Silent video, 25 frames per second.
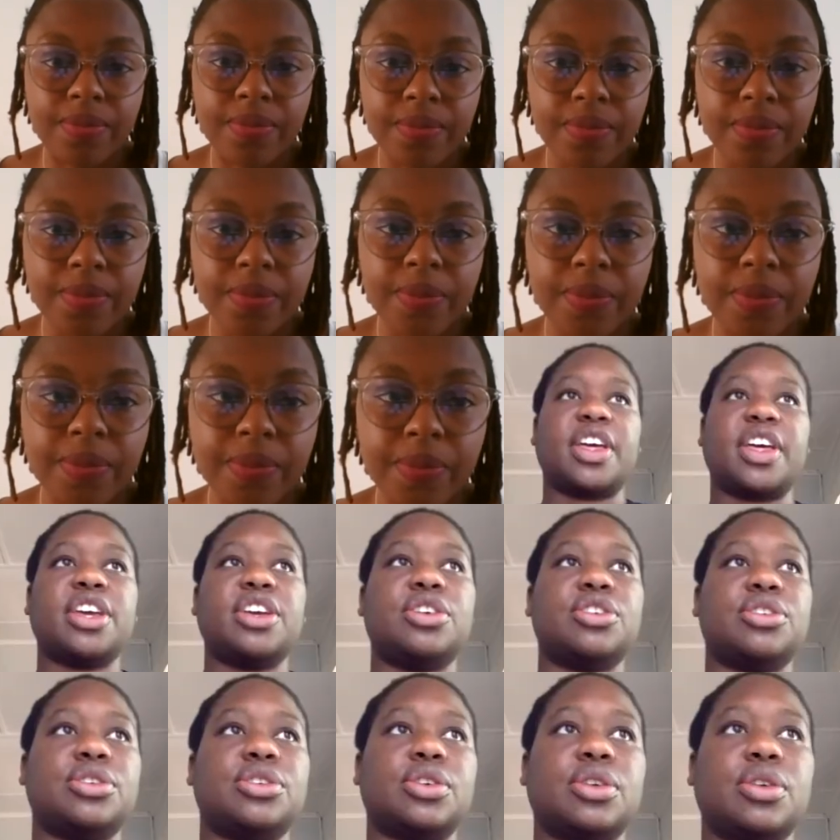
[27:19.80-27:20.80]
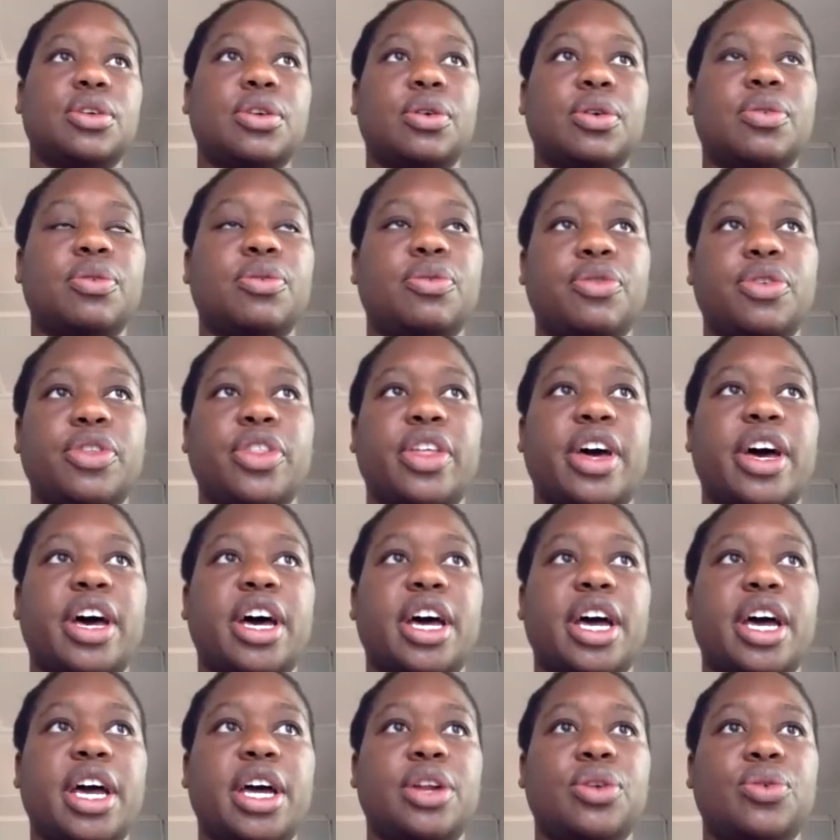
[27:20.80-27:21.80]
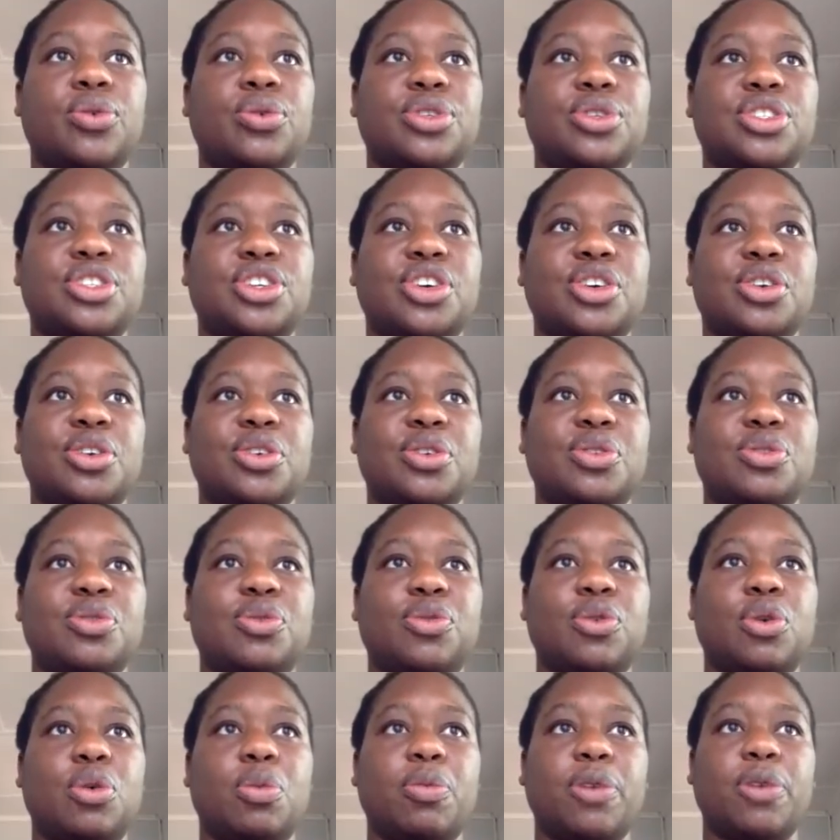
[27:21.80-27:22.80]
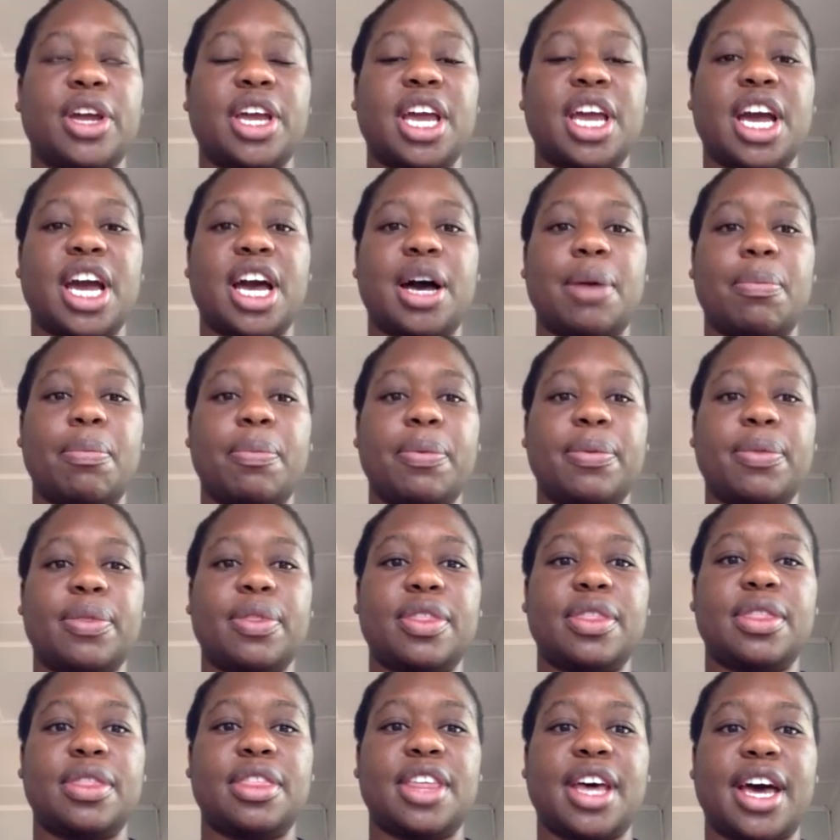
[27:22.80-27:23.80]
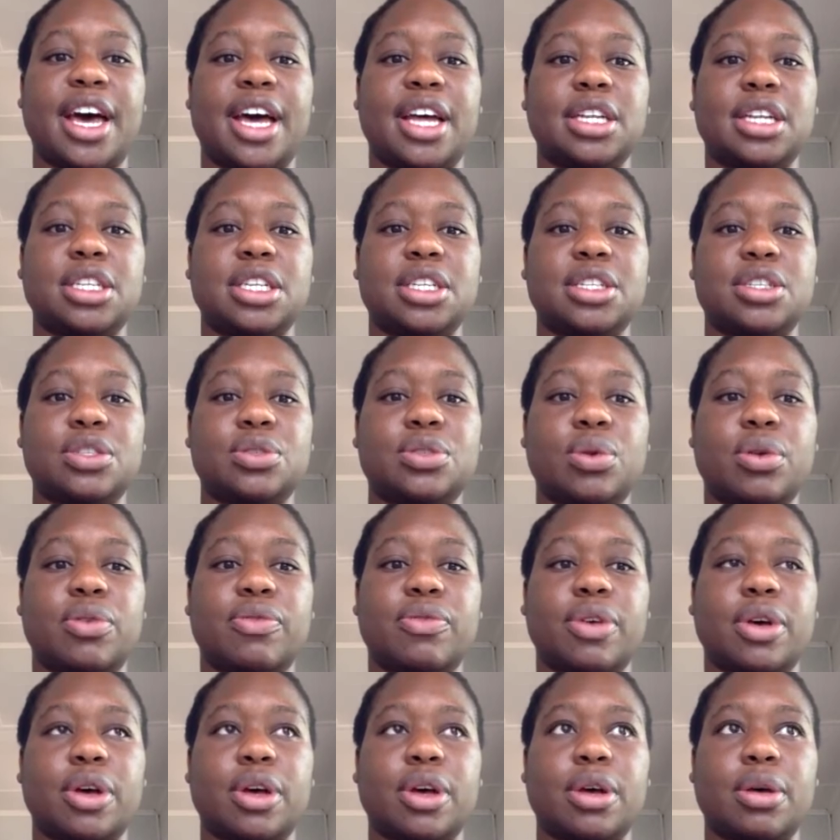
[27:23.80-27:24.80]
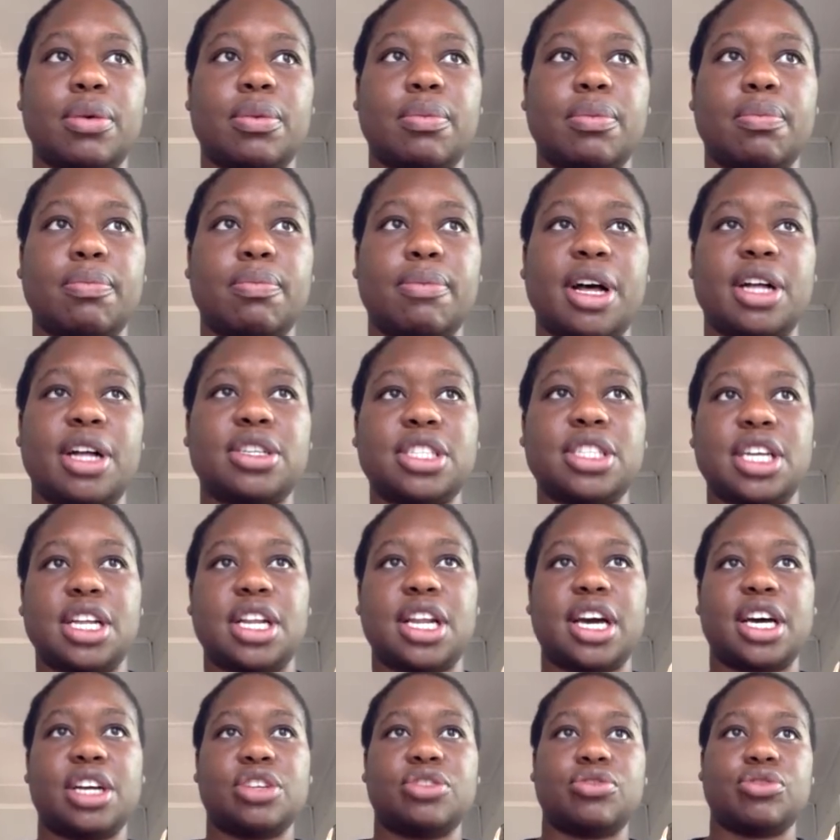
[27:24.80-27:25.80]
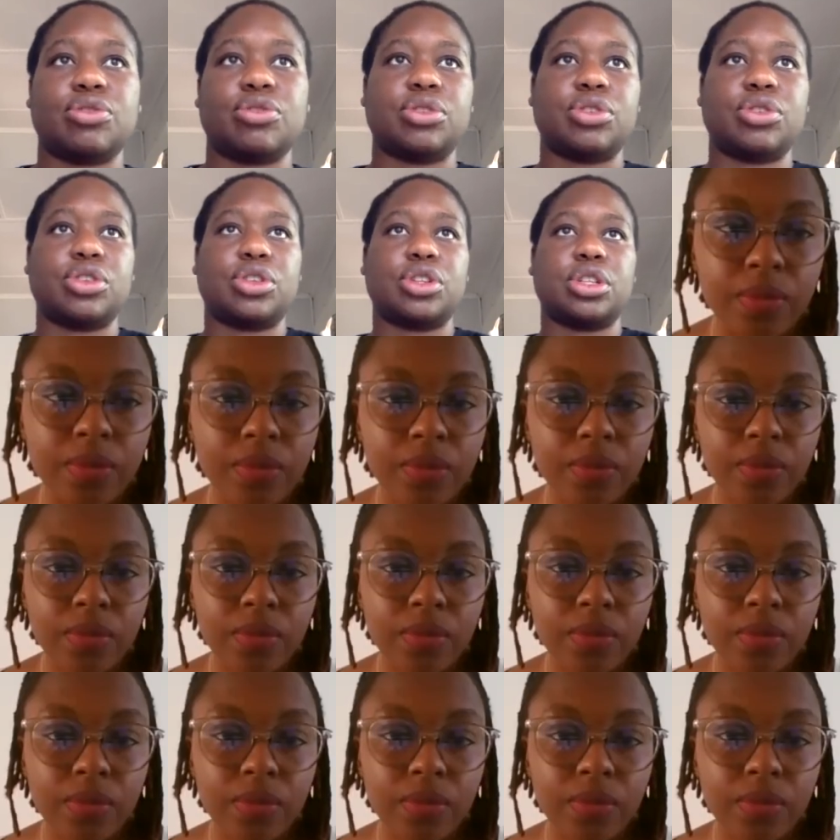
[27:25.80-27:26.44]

Yeah, thank you for that. And also for bringing up that it's sort of a multilateral